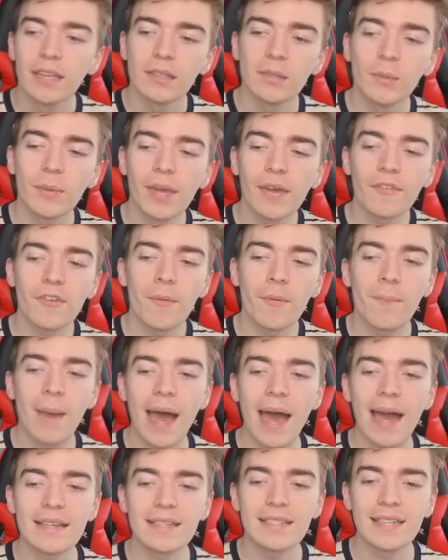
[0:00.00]
Then we have a
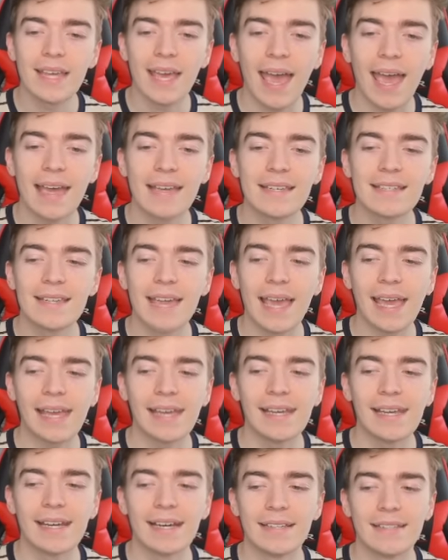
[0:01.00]
bat and
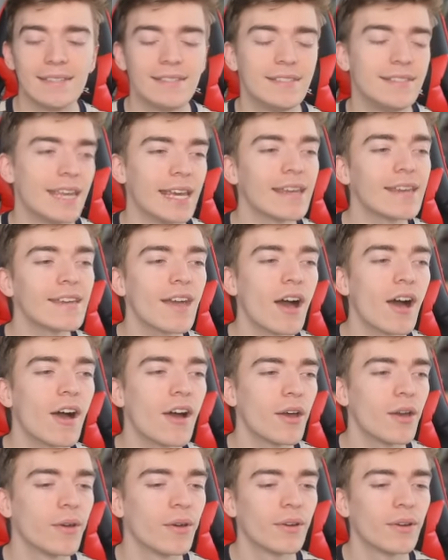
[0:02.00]
a
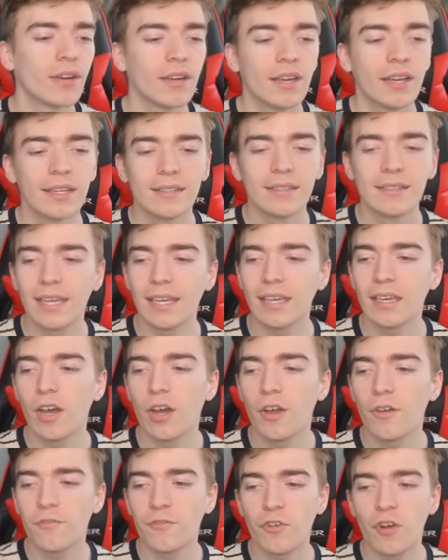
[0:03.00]
dingo.
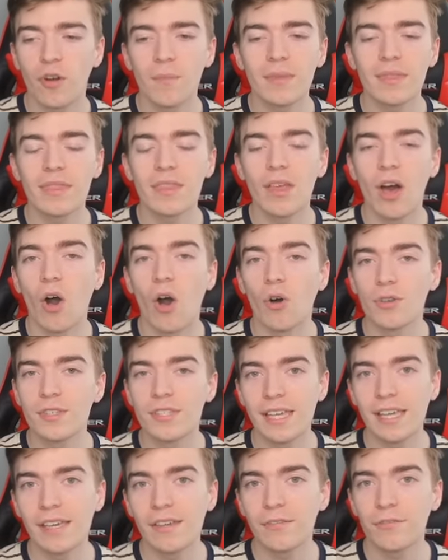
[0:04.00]
Dingo from
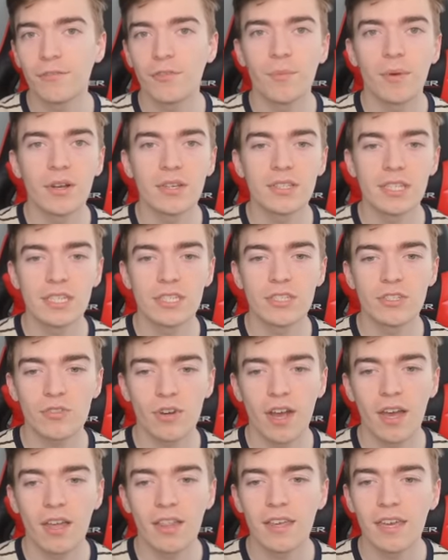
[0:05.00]
Aussie
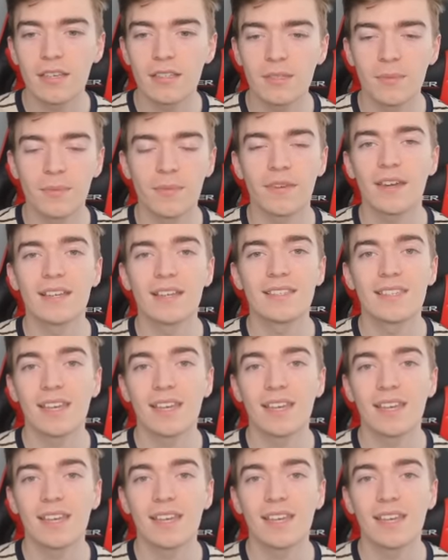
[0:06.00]
Australia. Some of you guys